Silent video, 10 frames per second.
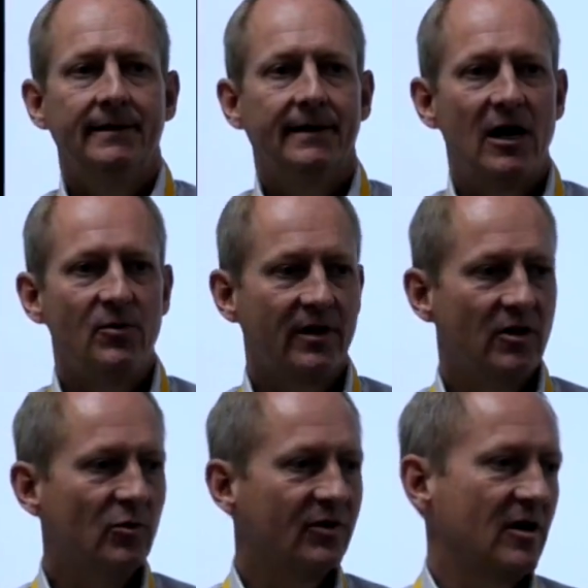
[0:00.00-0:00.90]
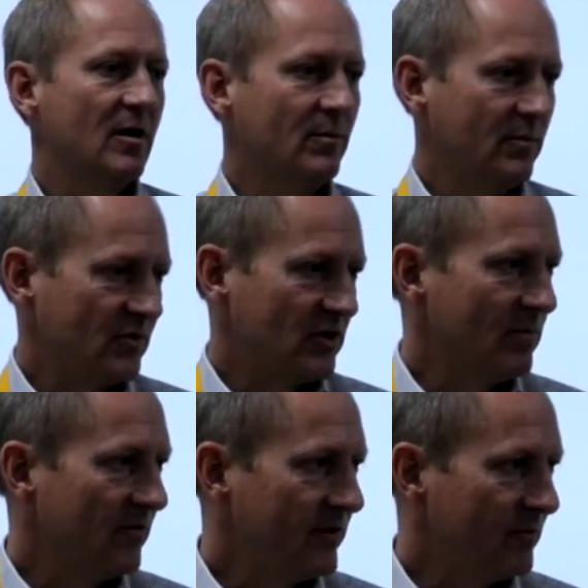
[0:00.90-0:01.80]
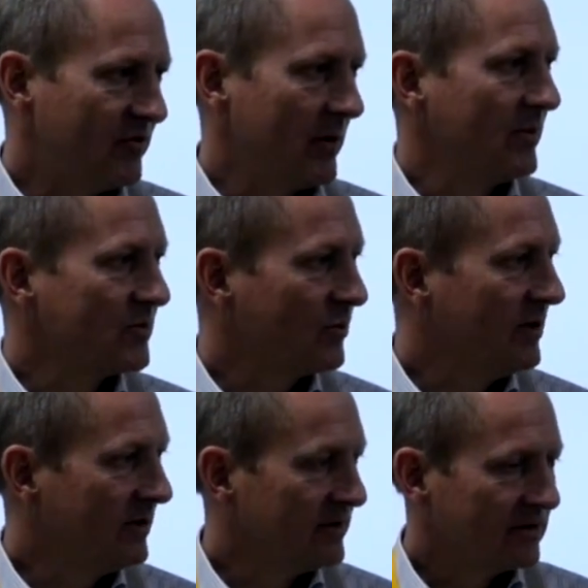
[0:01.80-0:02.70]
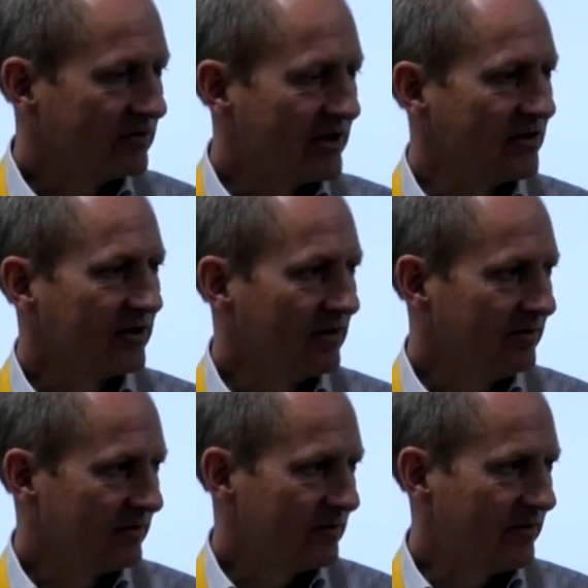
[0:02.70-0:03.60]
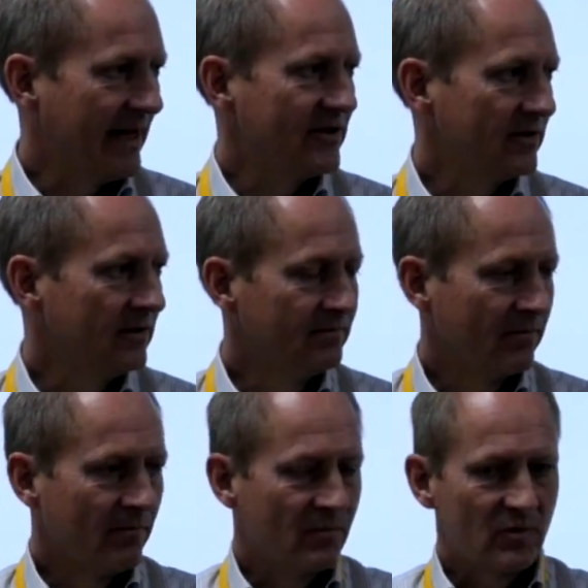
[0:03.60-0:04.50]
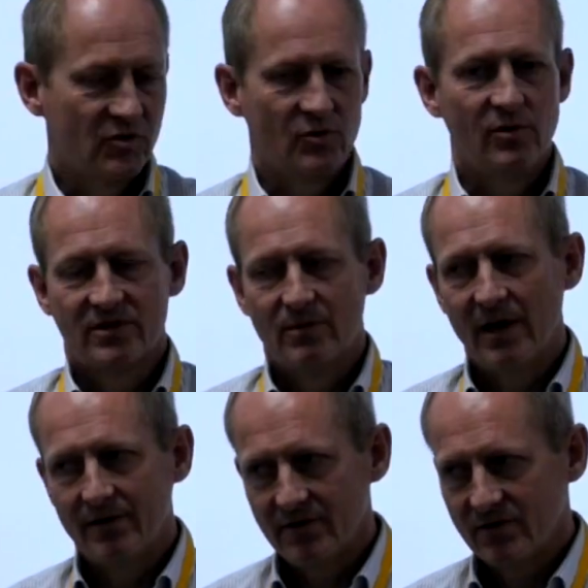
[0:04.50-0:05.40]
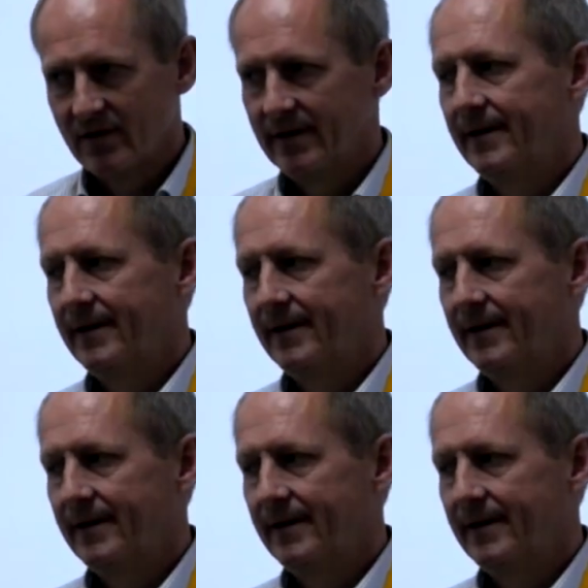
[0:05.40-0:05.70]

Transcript: how you can overcome some of the problems with traditional financial tools and methods.